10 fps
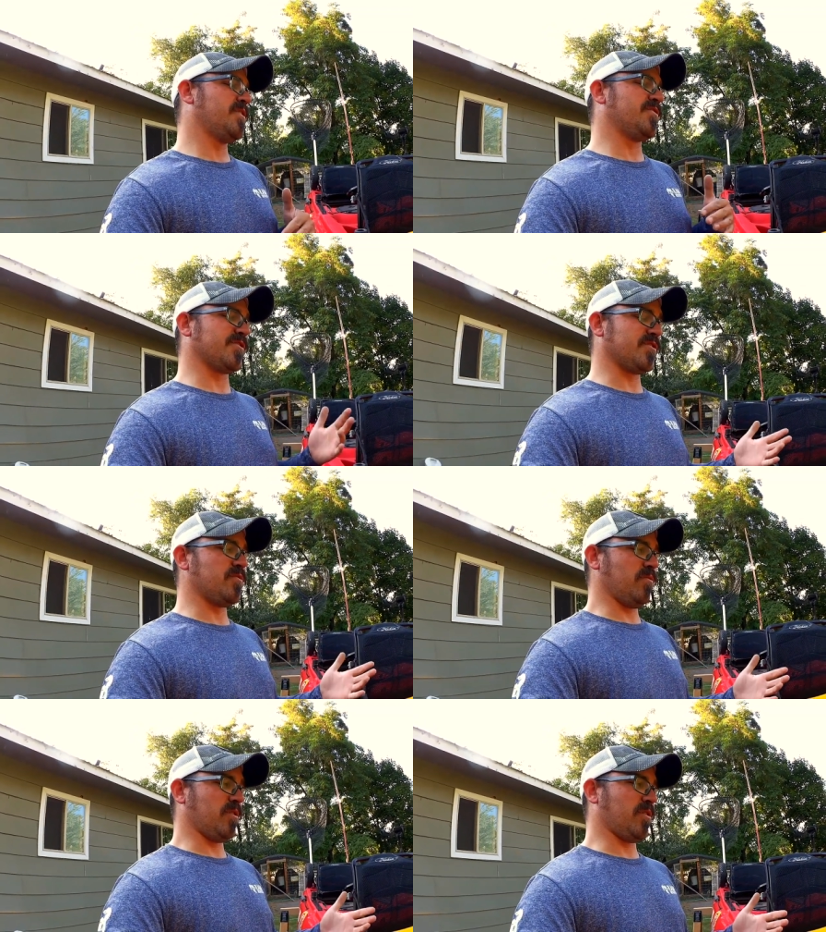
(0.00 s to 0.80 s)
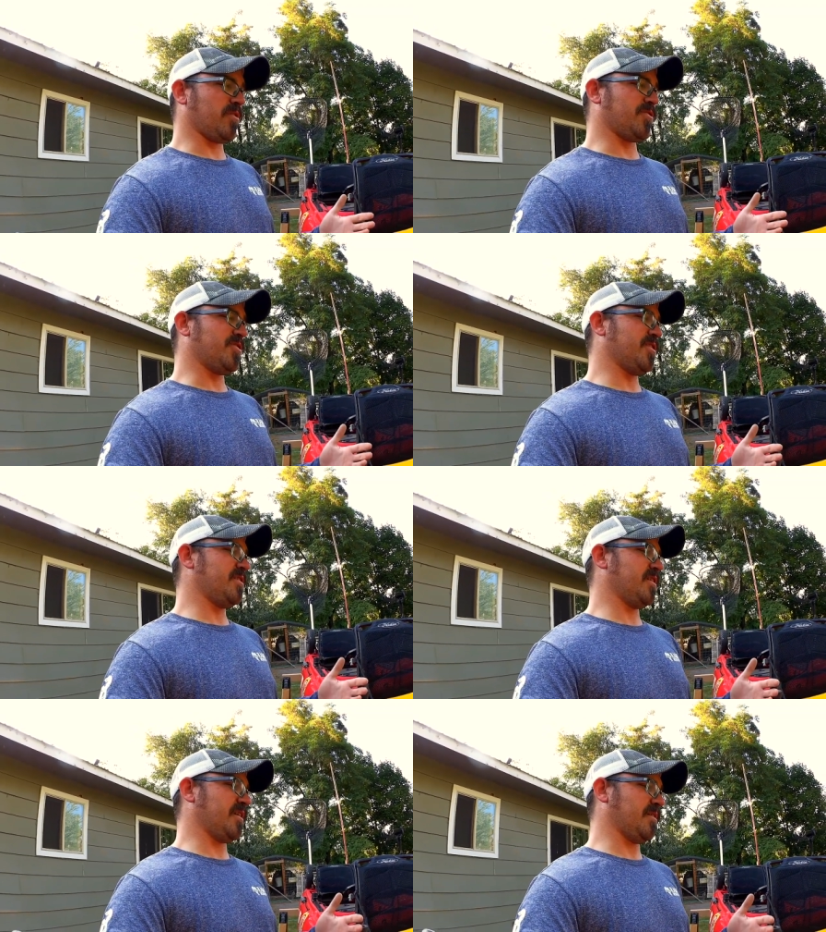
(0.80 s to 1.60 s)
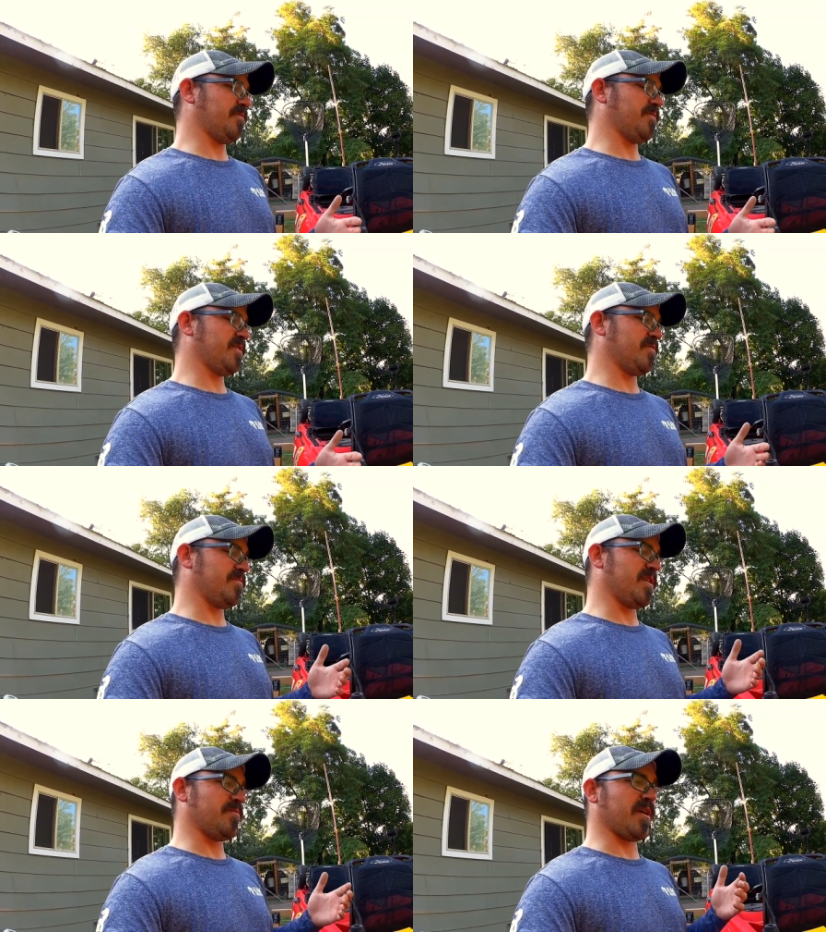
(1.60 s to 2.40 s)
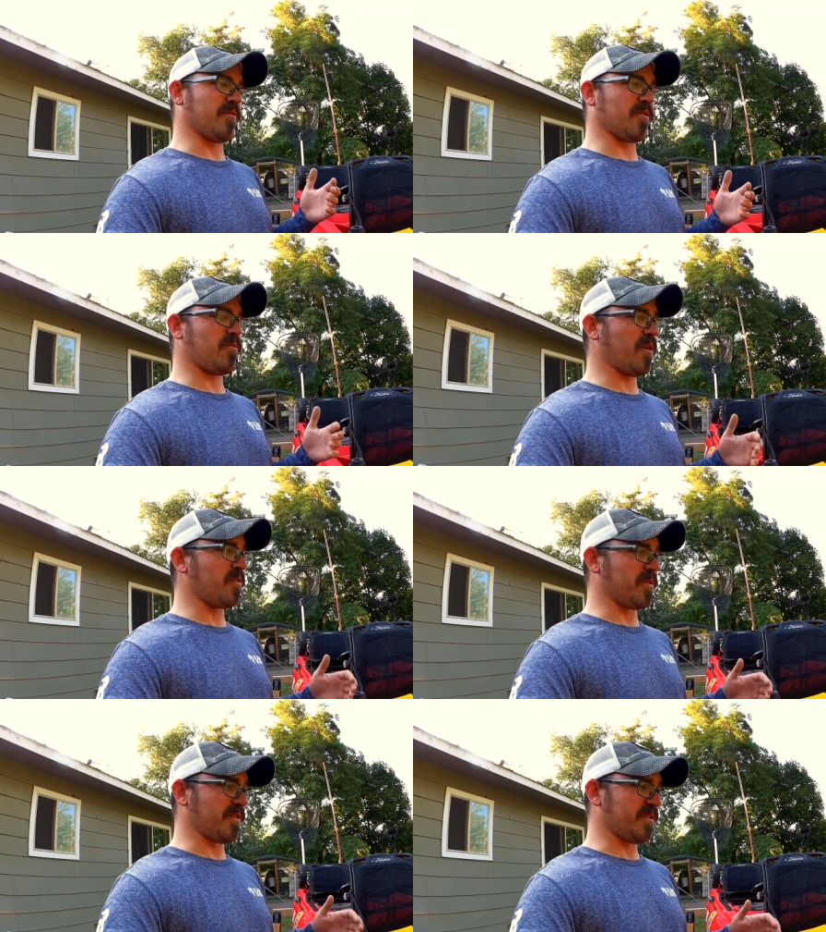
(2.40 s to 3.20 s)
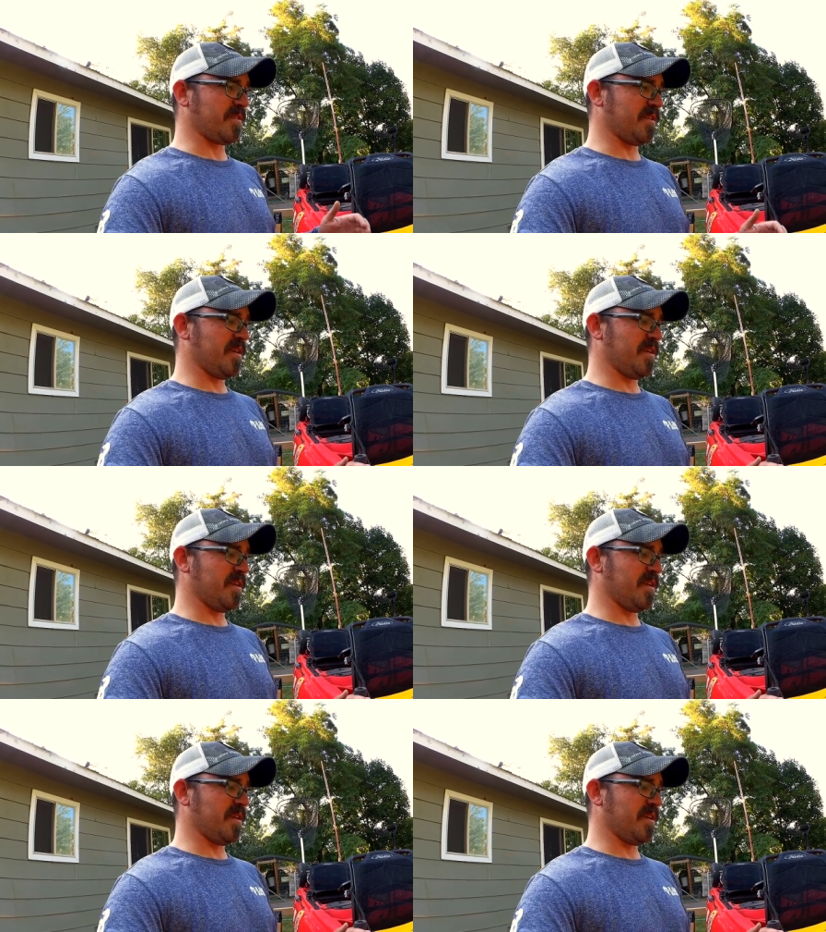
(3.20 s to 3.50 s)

Just too large um, to meet my requirements.